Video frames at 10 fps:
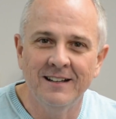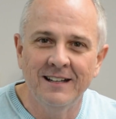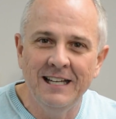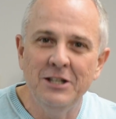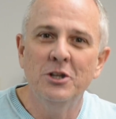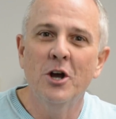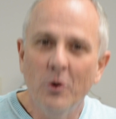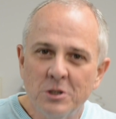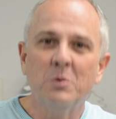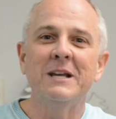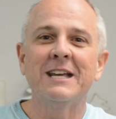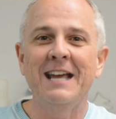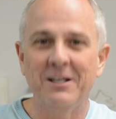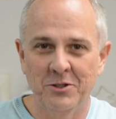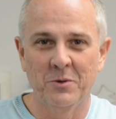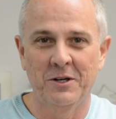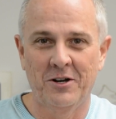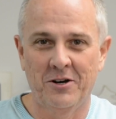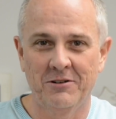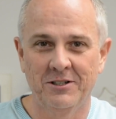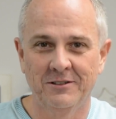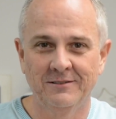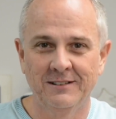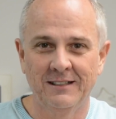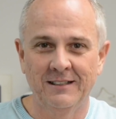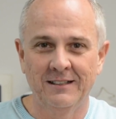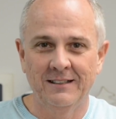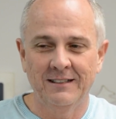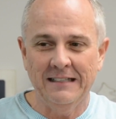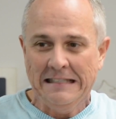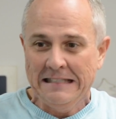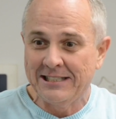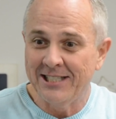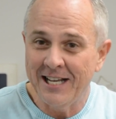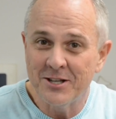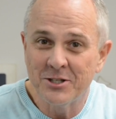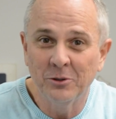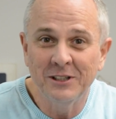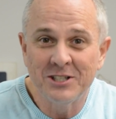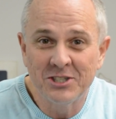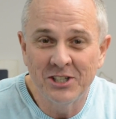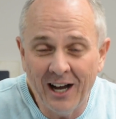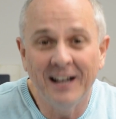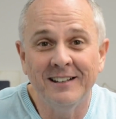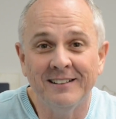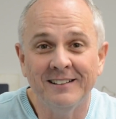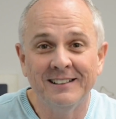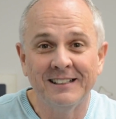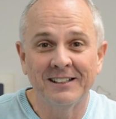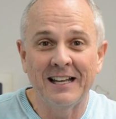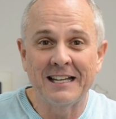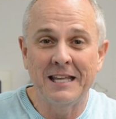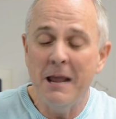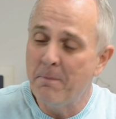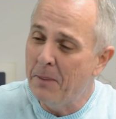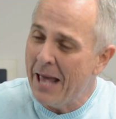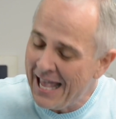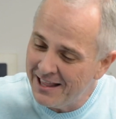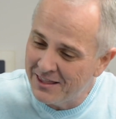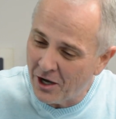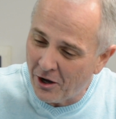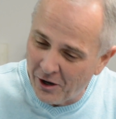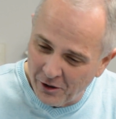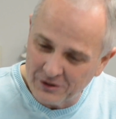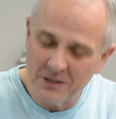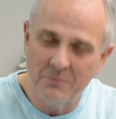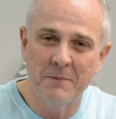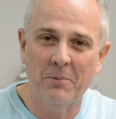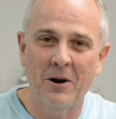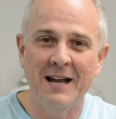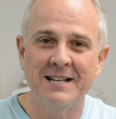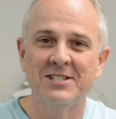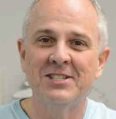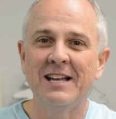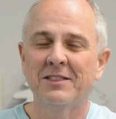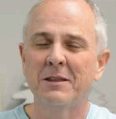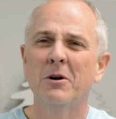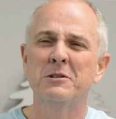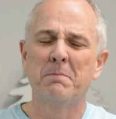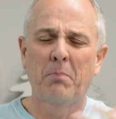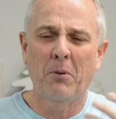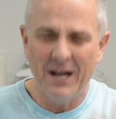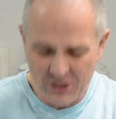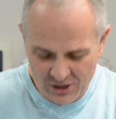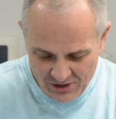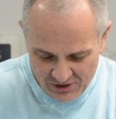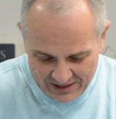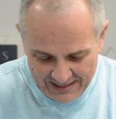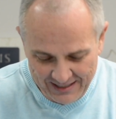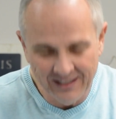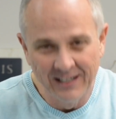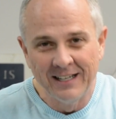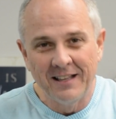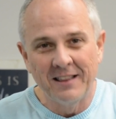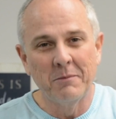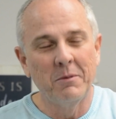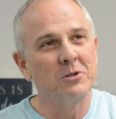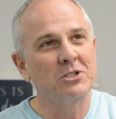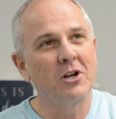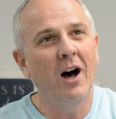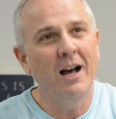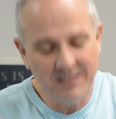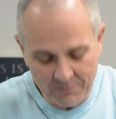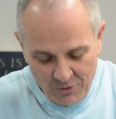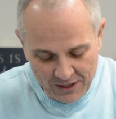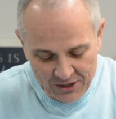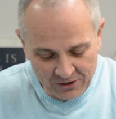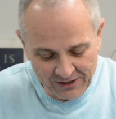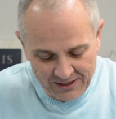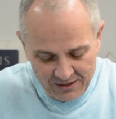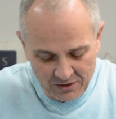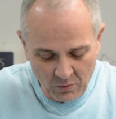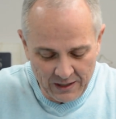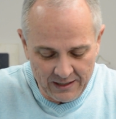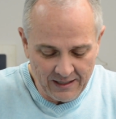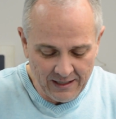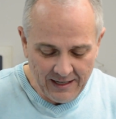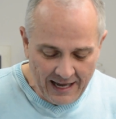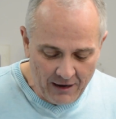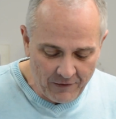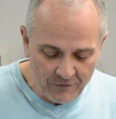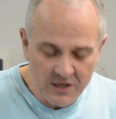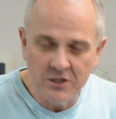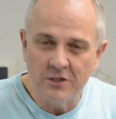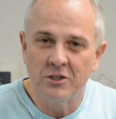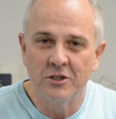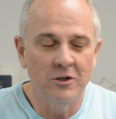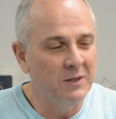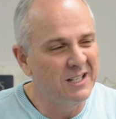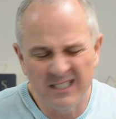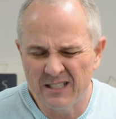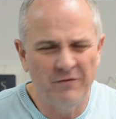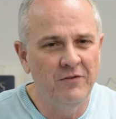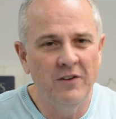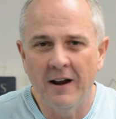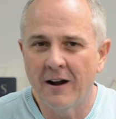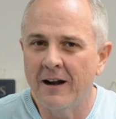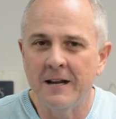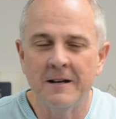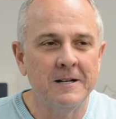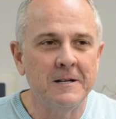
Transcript: He knows we can't do it on our own. And He sent His only Son. Like He paid the ultimate price, sent the most precious thing, the most awesome treasure. And listen to what how Ephesians 2, and this is a very,